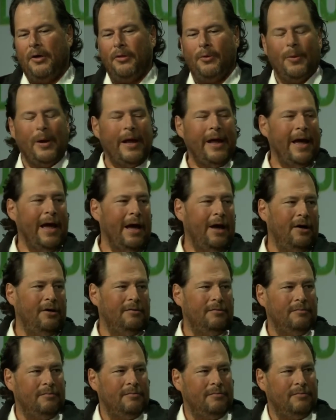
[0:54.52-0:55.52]
on the way
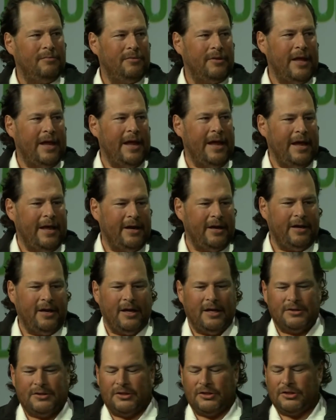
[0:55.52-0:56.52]
out, they
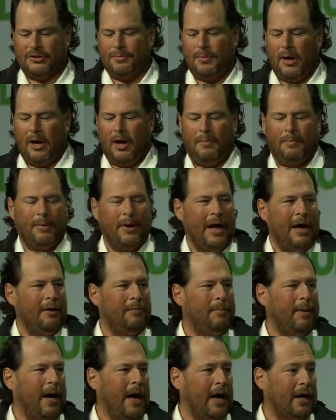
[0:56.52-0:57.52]
handed us a small
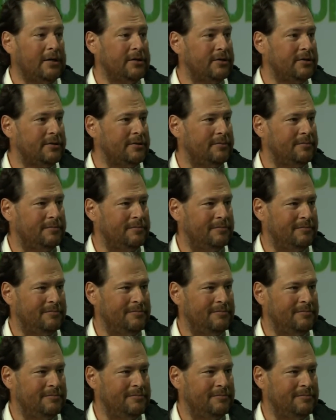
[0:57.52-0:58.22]
brown box.